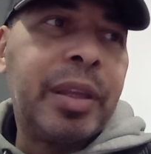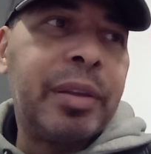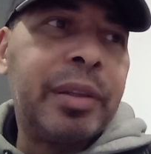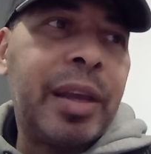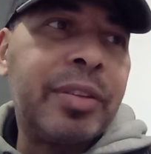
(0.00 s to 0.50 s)

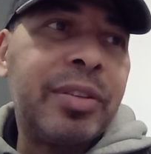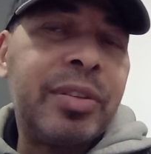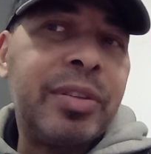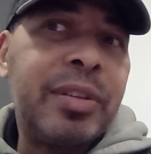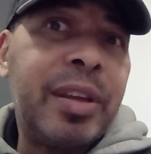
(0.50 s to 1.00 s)

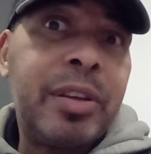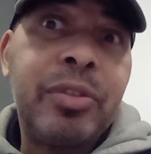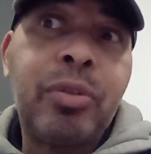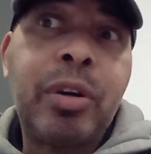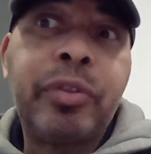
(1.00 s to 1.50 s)
licenses that they could
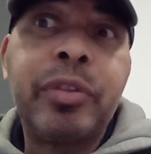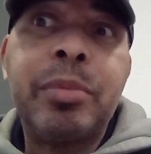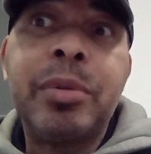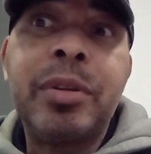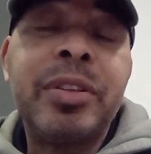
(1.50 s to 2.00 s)
draw from.
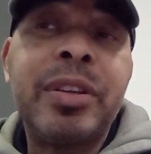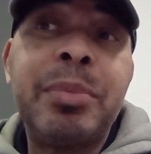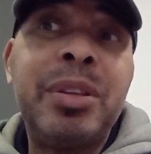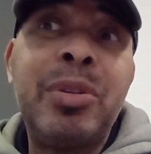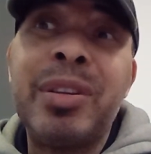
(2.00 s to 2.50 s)
'Cause, I
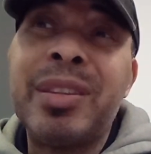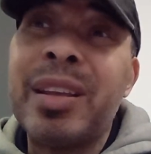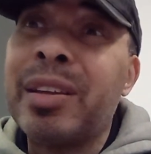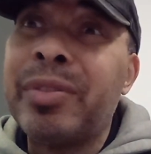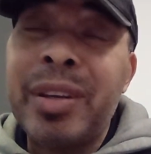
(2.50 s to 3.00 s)
mean, you can
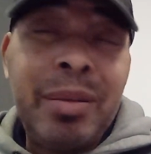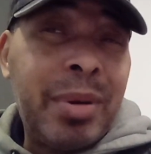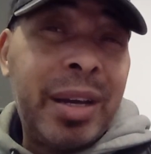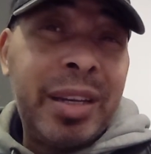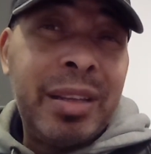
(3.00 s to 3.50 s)
think of
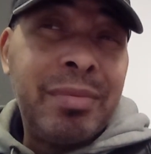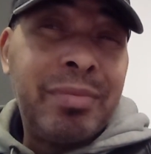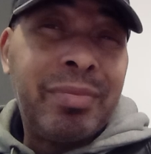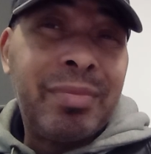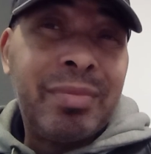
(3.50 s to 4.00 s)
anybody,
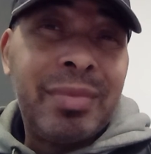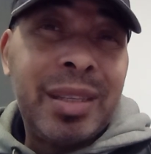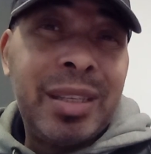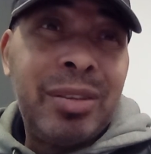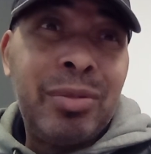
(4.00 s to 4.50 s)

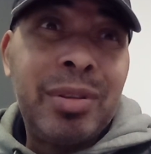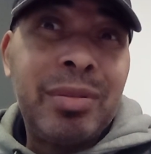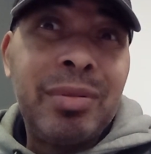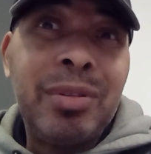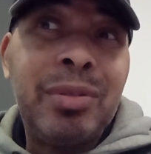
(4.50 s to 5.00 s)
and you can,
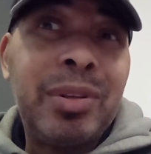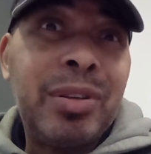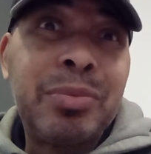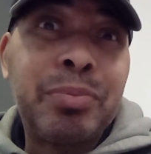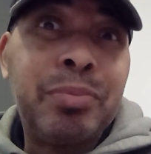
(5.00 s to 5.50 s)

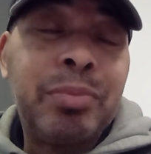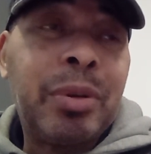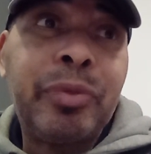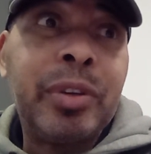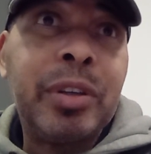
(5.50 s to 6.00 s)
there's a
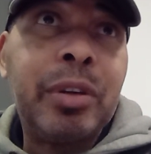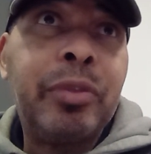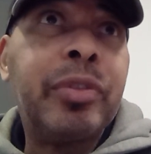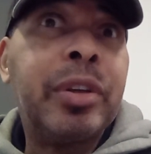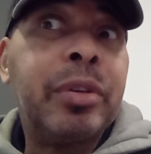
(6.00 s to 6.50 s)
Funko
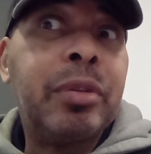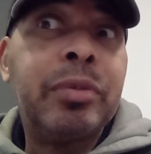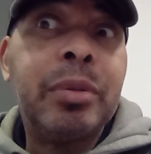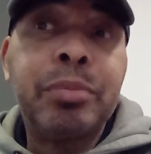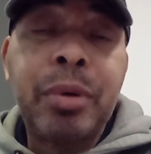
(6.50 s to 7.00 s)
figure of
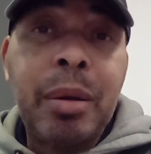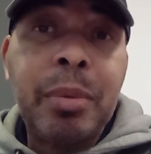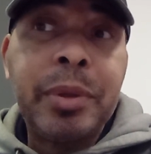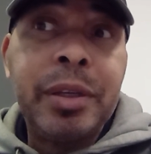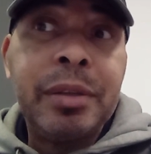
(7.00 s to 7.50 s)
them
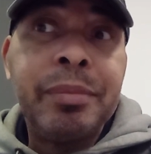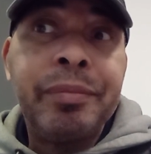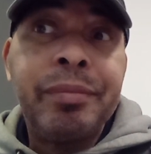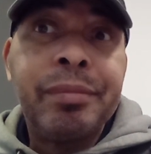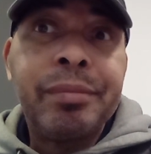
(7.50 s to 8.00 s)
probably.
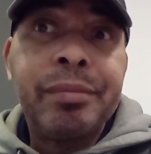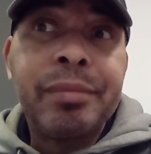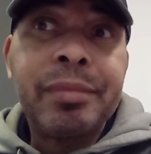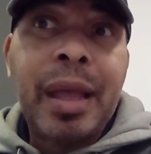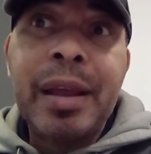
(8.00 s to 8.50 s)

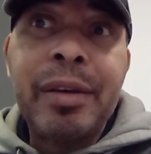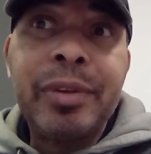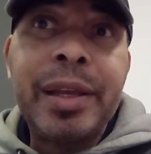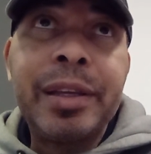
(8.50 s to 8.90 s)
I have like